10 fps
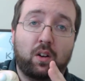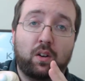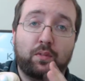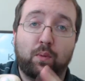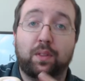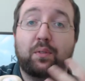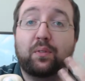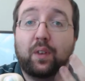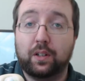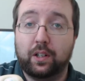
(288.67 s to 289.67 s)
of what the
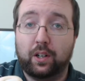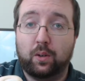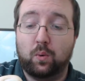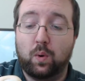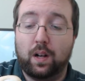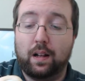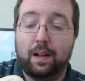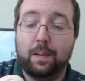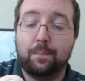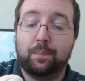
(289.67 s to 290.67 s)

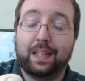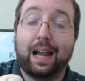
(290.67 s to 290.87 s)
Funko